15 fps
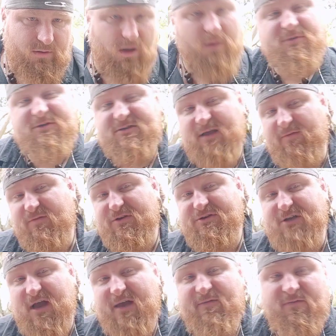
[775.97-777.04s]
I'm just having a
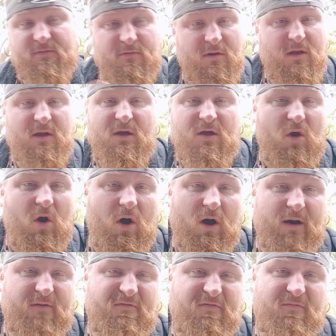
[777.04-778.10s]
shave and
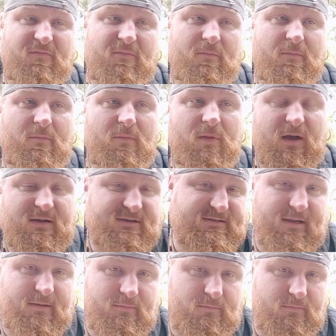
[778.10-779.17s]
kind of, like I said,